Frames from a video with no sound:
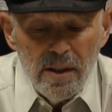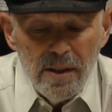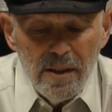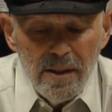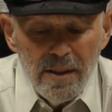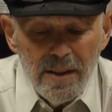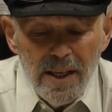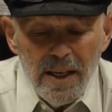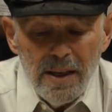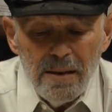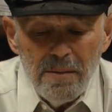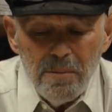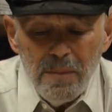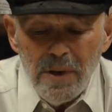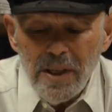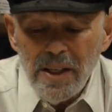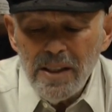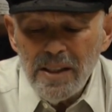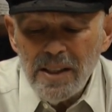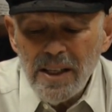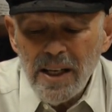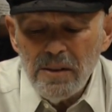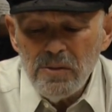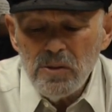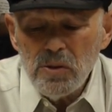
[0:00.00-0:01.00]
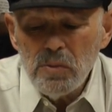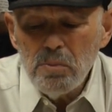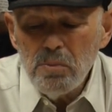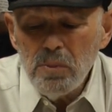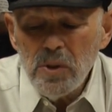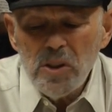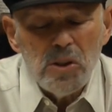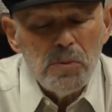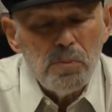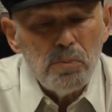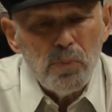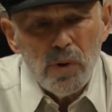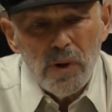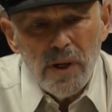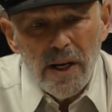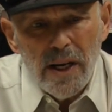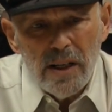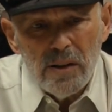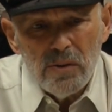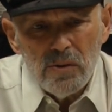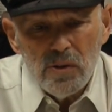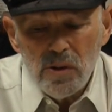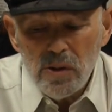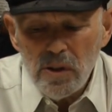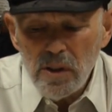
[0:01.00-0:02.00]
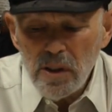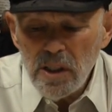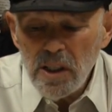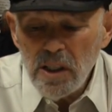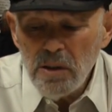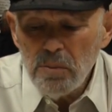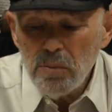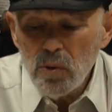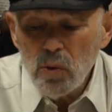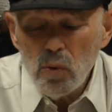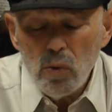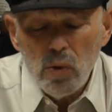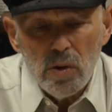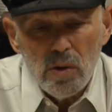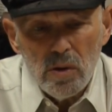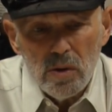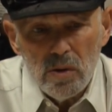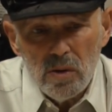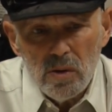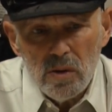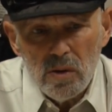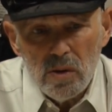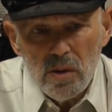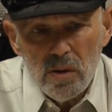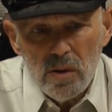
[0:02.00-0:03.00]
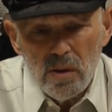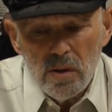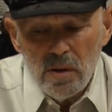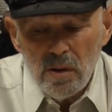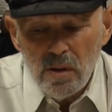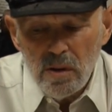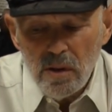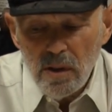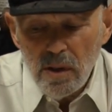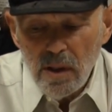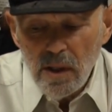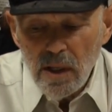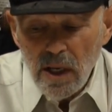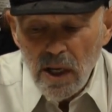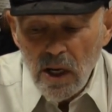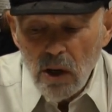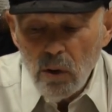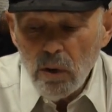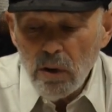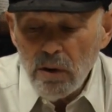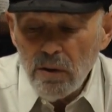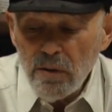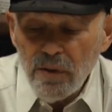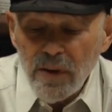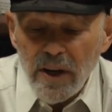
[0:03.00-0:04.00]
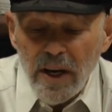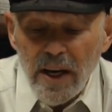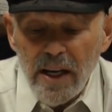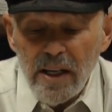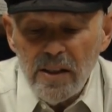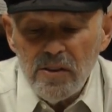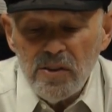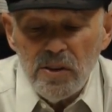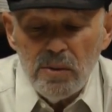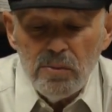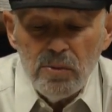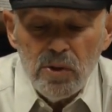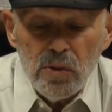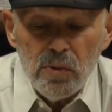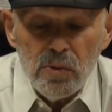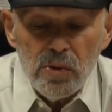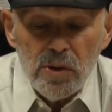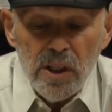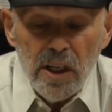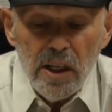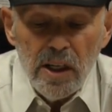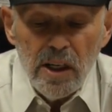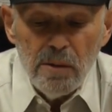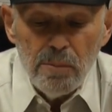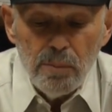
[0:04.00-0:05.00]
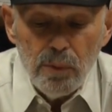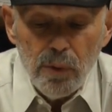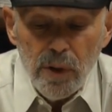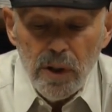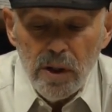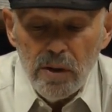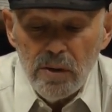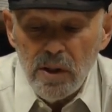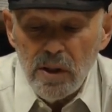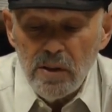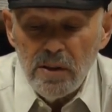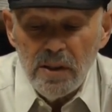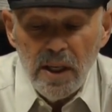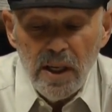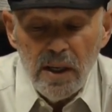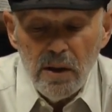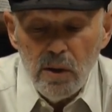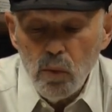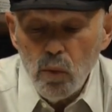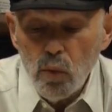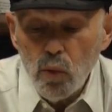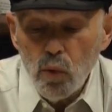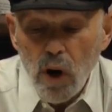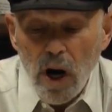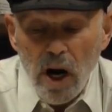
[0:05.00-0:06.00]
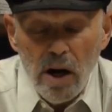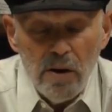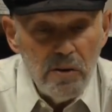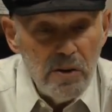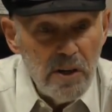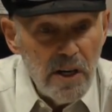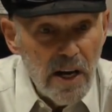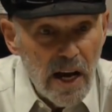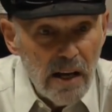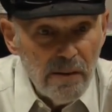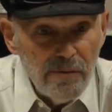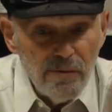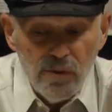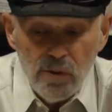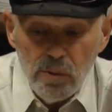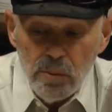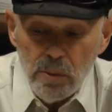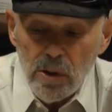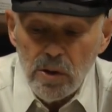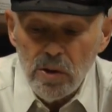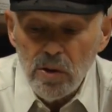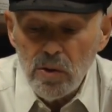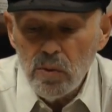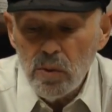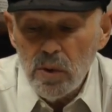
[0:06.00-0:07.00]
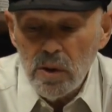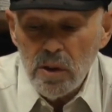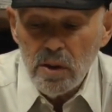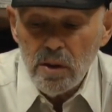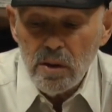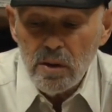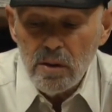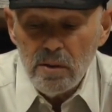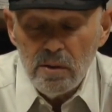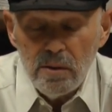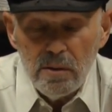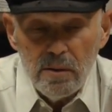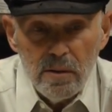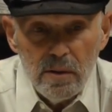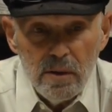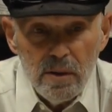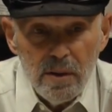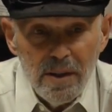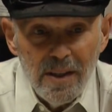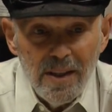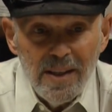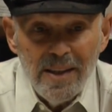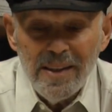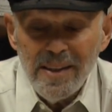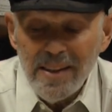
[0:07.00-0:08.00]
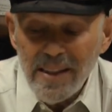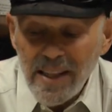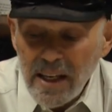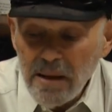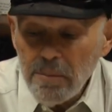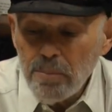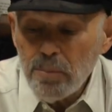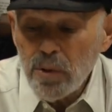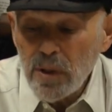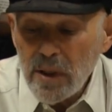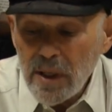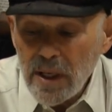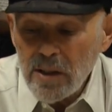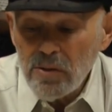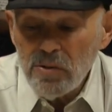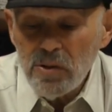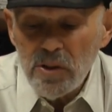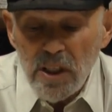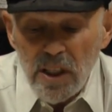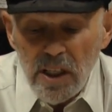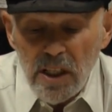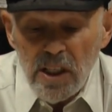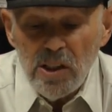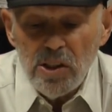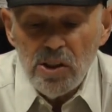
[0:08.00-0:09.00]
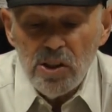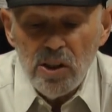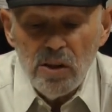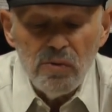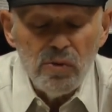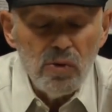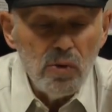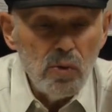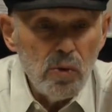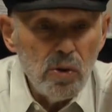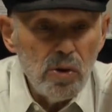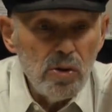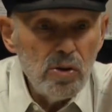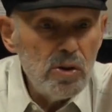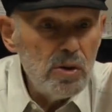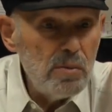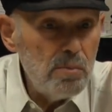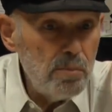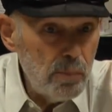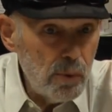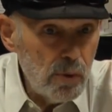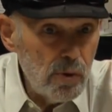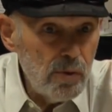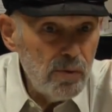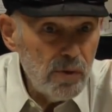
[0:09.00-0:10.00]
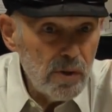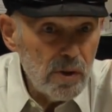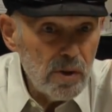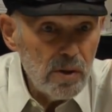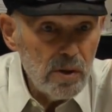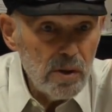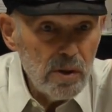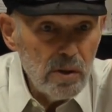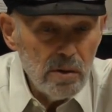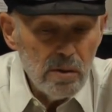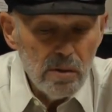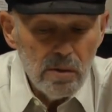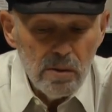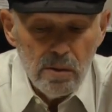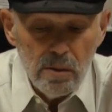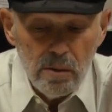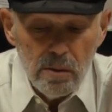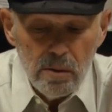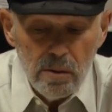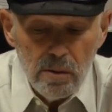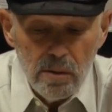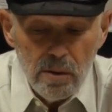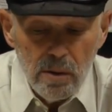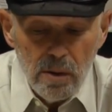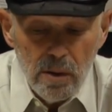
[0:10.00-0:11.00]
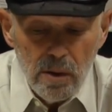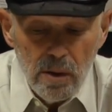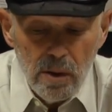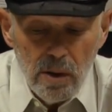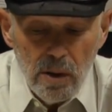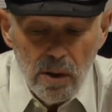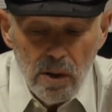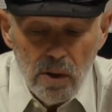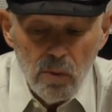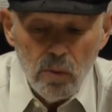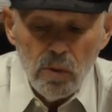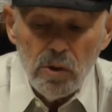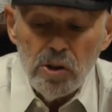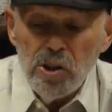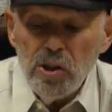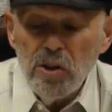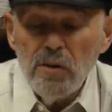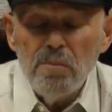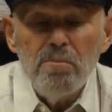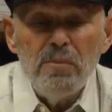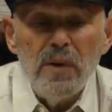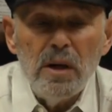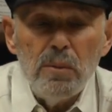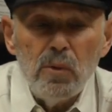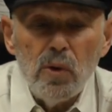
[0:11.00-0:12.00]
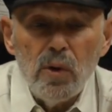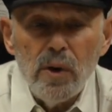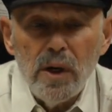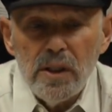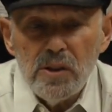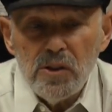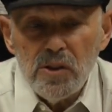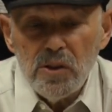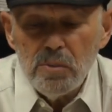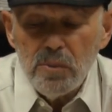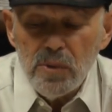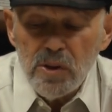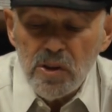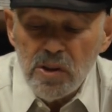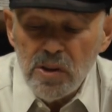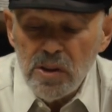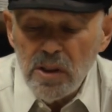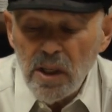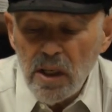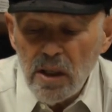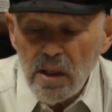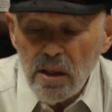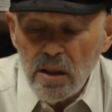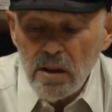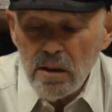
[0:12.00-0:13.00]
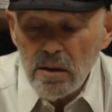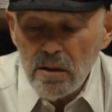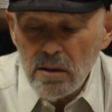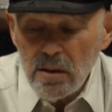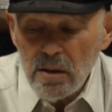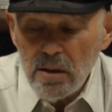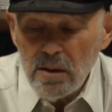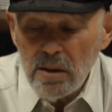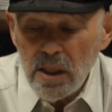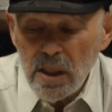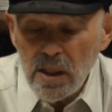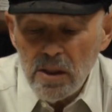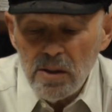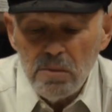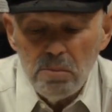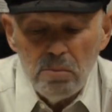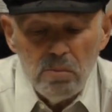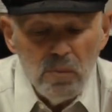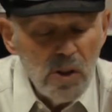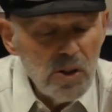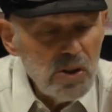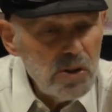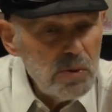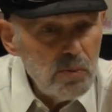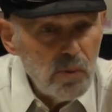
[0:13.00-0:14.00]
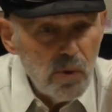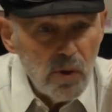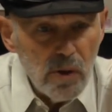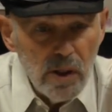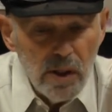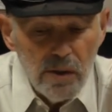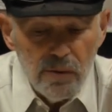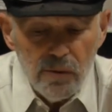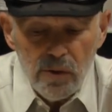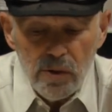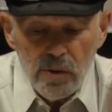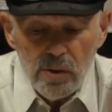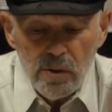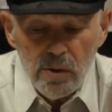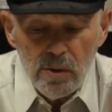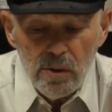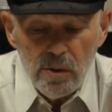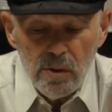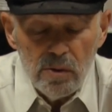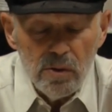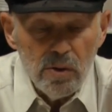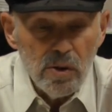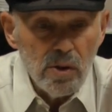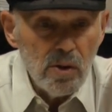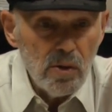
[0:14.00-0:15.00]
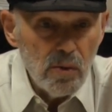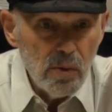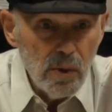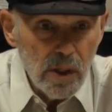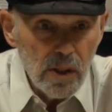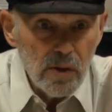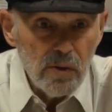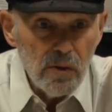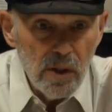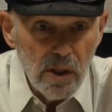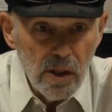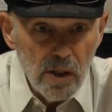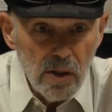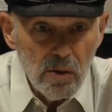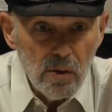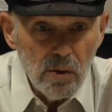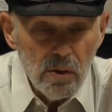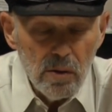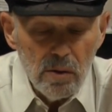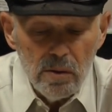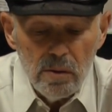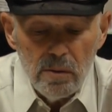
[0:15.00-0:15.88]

They many times mispronounce the Hebrew words. However, if I ask them to recite a prayer that they are not familiar with, they pronounce each of the words perfectly. Once you have memorized a mistake, it takes much more effort to correct the error.